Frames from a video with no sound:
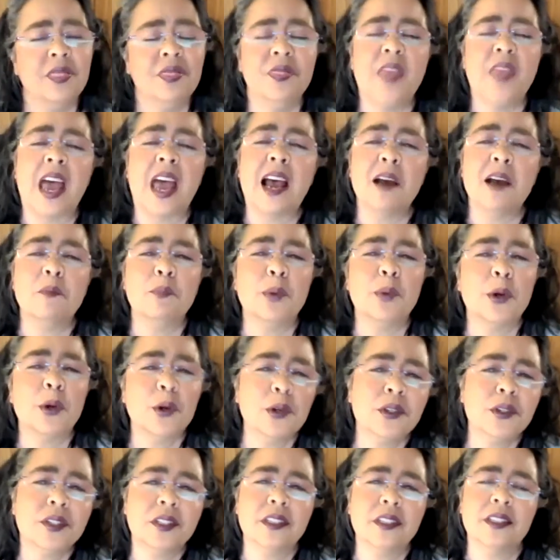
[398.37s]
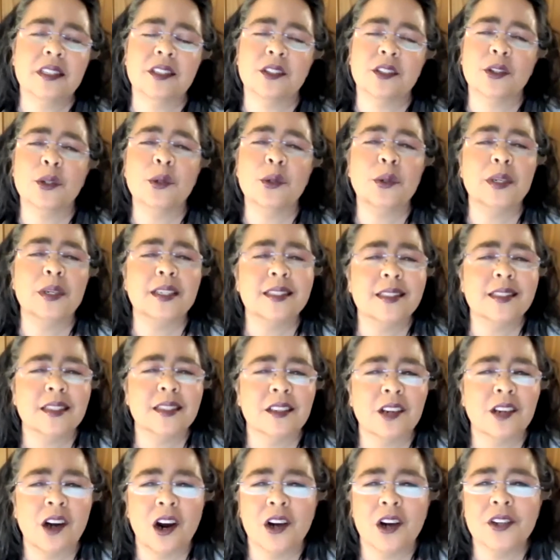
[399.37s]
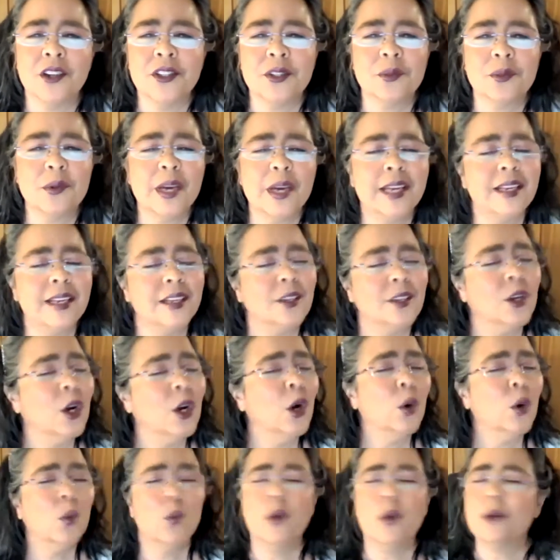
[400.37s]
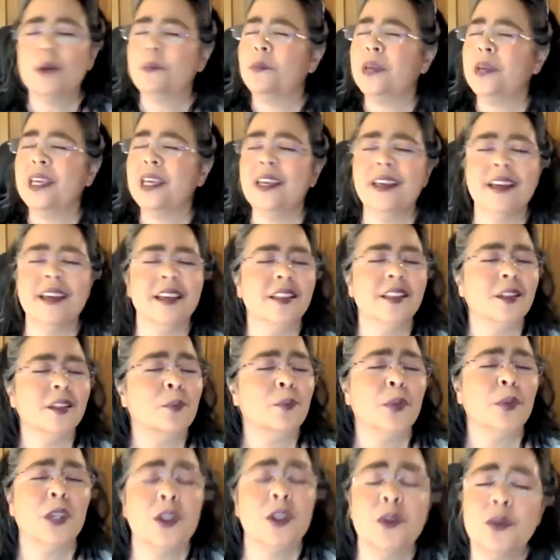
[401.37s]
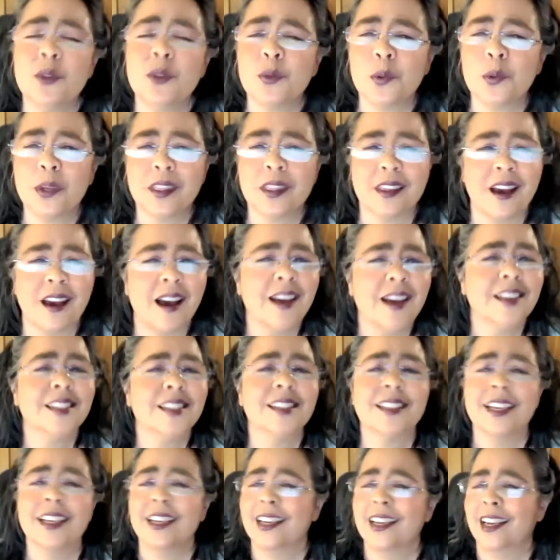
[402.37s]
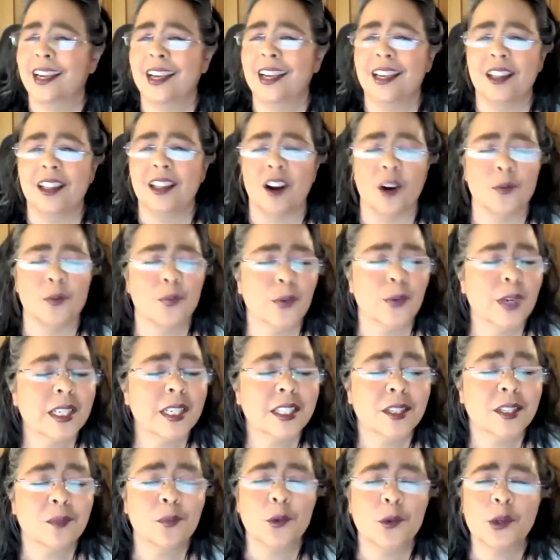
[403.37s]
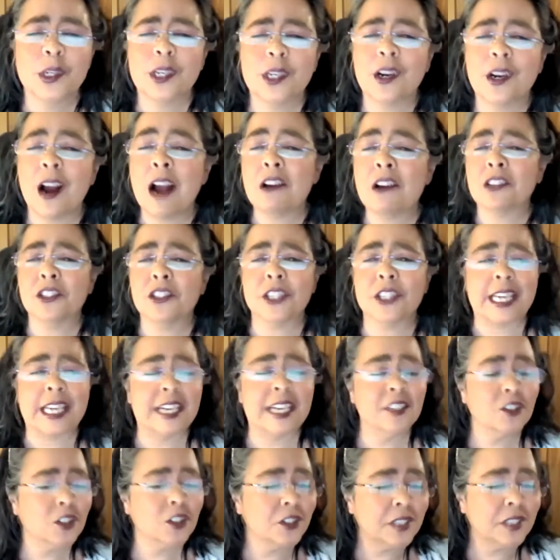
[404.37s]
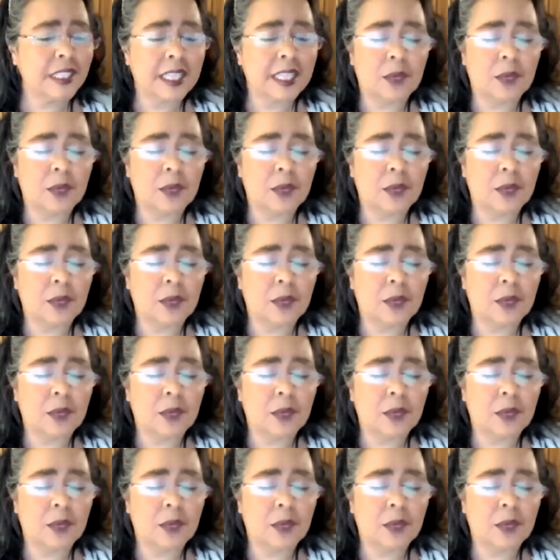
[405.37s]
that person who is incarcerated would be in the pews with us in our bricks and mortar congregations.